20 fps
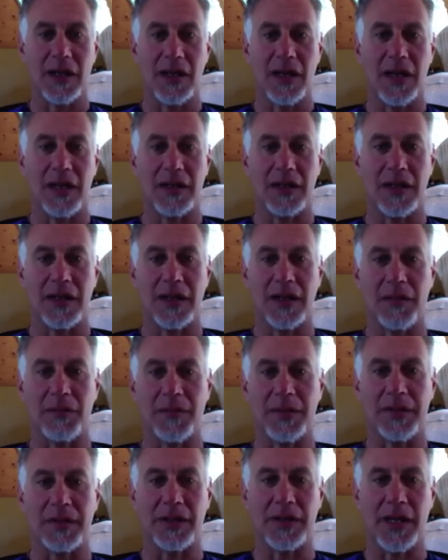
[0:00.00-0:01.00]
and then up
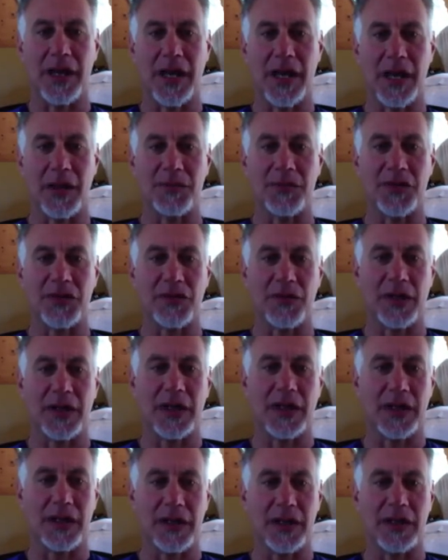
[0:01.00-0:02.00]
into the
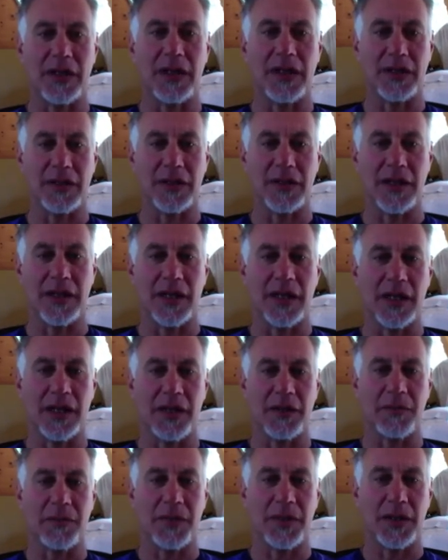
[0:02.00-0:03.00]
hamstring, into the
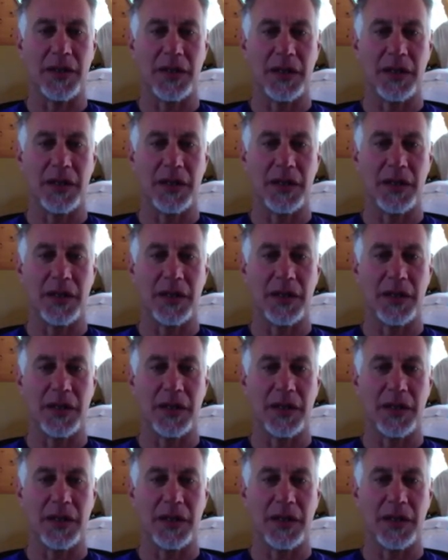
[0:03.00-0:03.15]
hip,